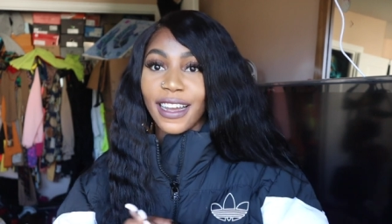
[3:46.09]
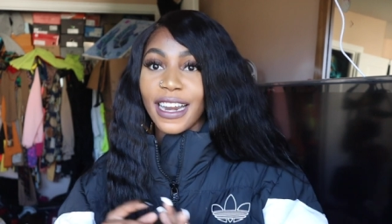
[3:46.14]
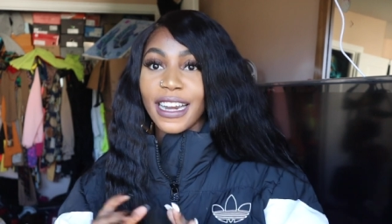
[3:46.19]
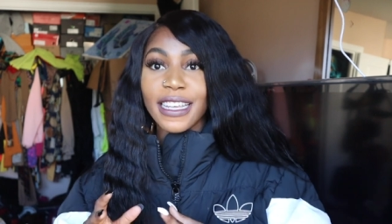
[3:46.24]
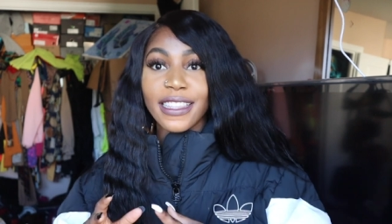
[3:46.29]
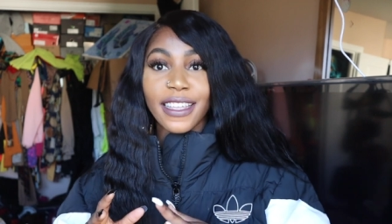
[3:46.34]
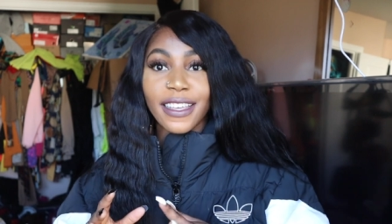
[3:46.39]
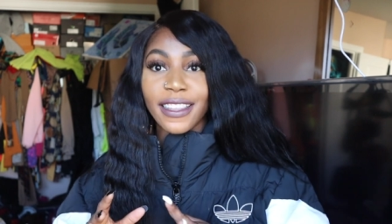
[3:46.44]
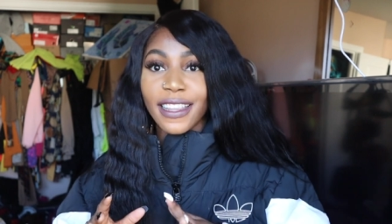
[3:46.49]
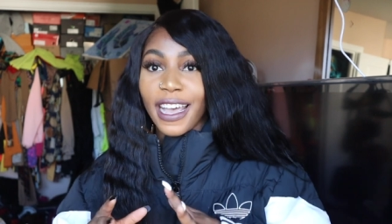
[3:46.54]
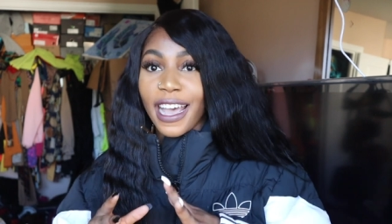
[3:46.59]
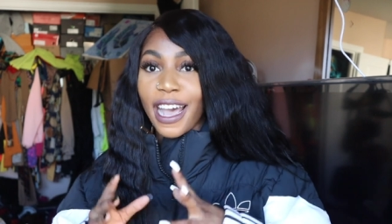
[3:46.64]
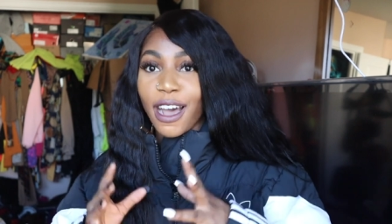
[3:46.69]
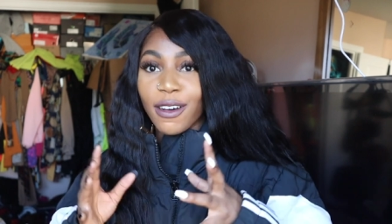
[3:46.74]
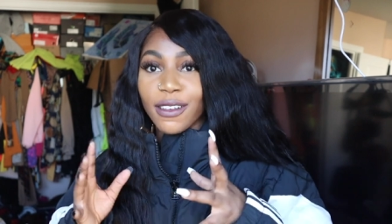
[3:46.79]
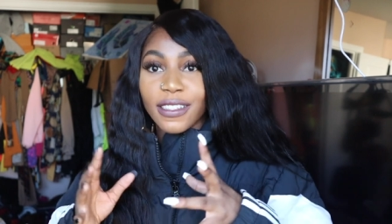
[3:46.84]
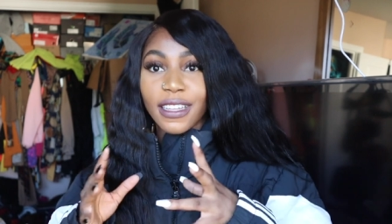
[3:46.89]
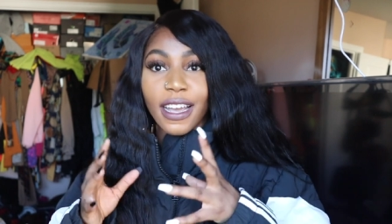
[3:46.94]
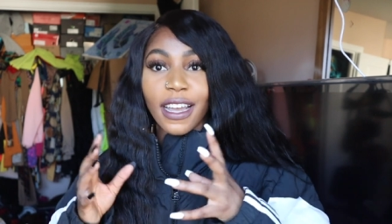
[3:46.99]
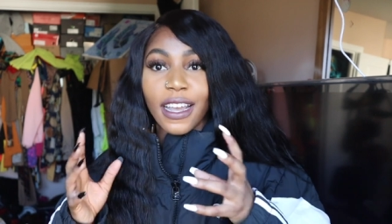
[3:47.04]
anything that
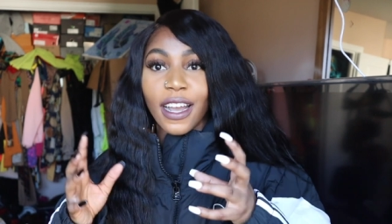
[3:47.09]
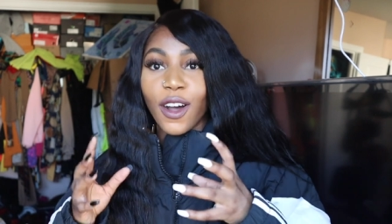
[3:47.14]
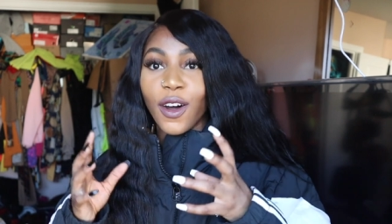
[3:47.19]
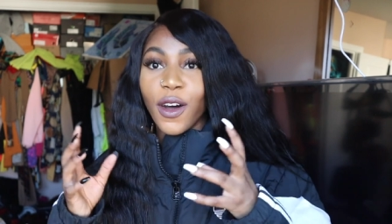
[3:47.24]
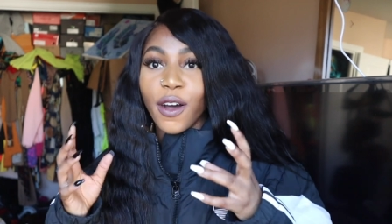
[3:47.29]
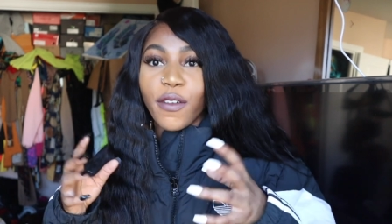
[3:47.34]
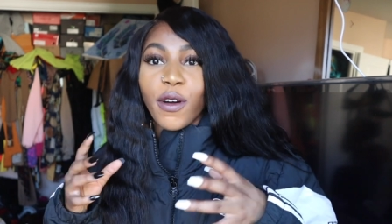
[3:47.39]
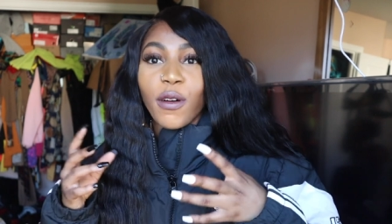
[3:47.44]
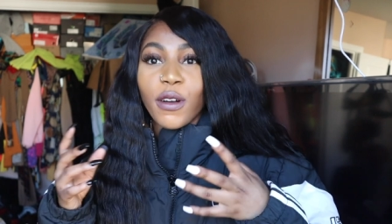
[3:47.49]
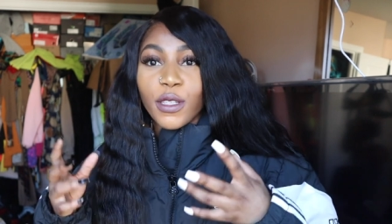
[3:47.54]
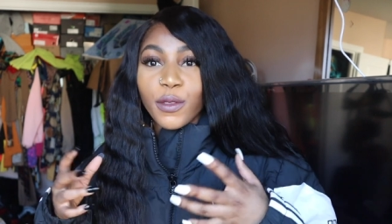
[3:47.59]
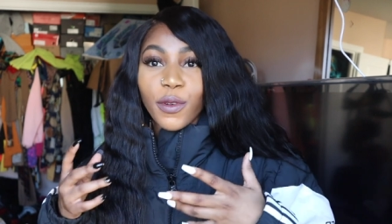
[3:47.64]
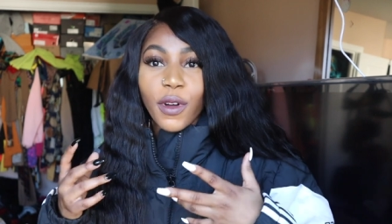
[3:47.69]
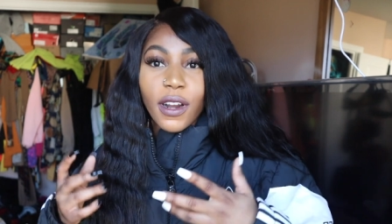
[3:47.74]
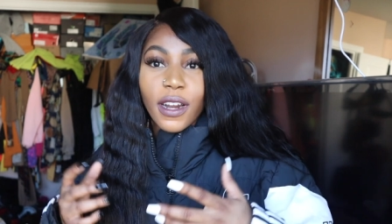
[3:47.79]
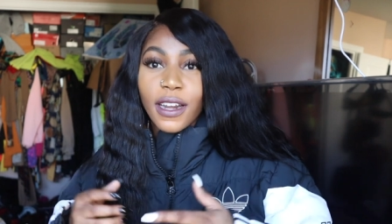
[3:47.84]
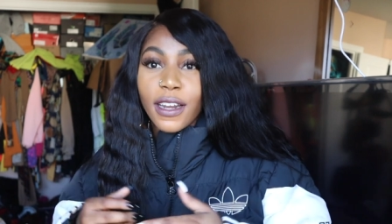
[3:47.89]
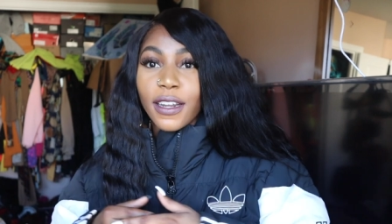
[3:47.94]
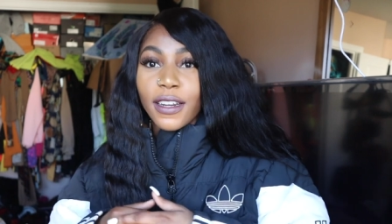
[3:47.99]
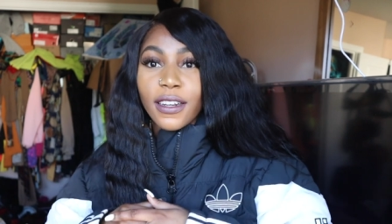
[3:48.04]
I was like, oh, I've always
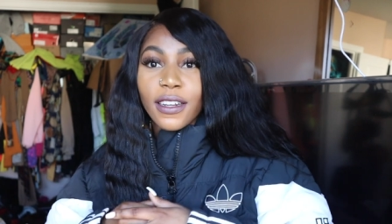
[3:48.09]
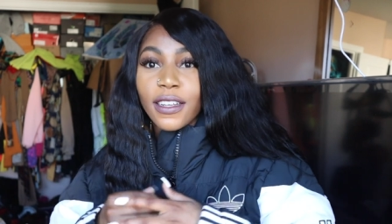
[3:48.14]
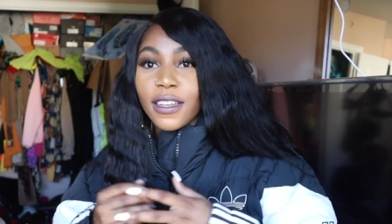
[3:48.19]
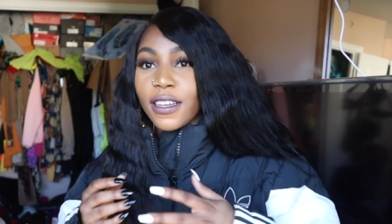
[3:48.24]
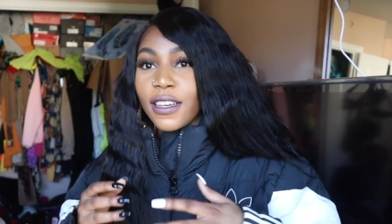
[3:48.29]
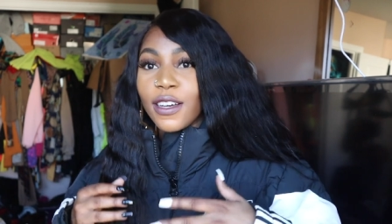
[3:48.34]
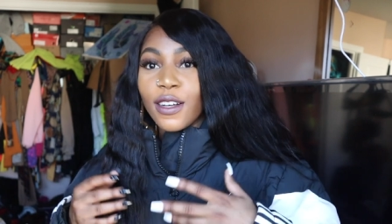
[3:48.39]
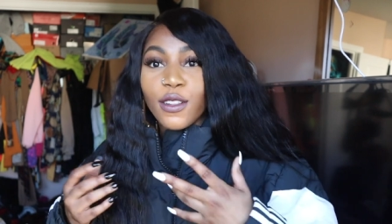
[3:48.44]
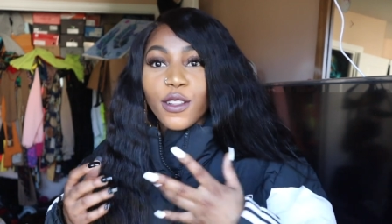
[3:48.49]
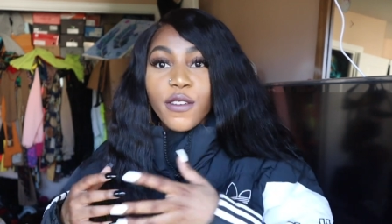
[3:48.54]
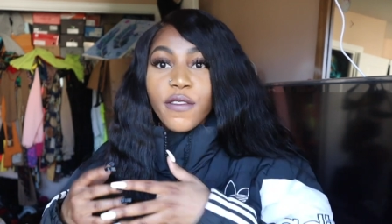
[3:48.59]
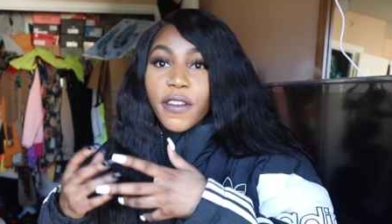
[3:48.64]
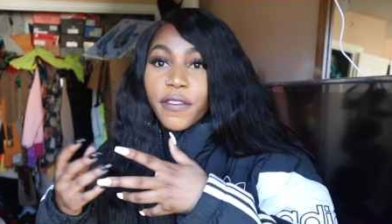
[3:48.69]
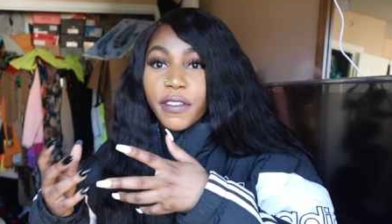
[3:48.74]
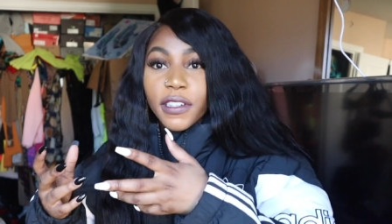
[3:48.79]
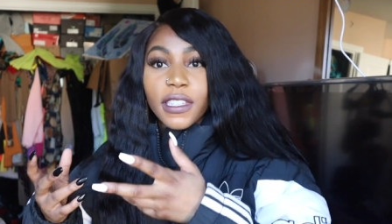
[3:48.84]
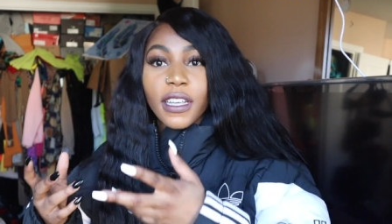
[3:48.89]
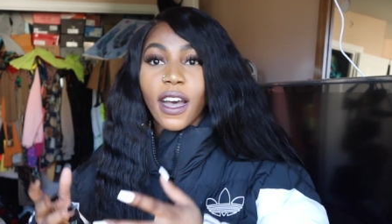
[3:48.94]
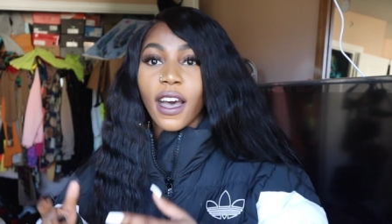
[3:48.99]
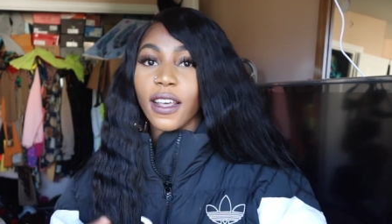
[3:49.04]
wanted Louis
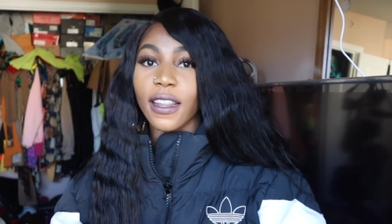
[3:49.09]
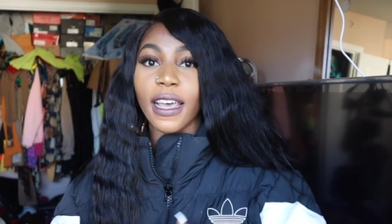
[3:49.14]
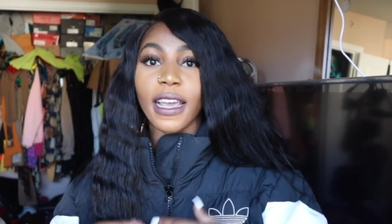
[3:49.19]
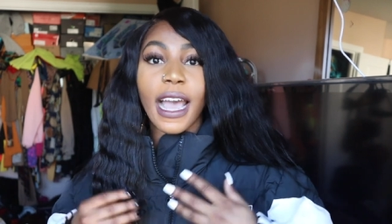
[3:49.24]
Vuitton.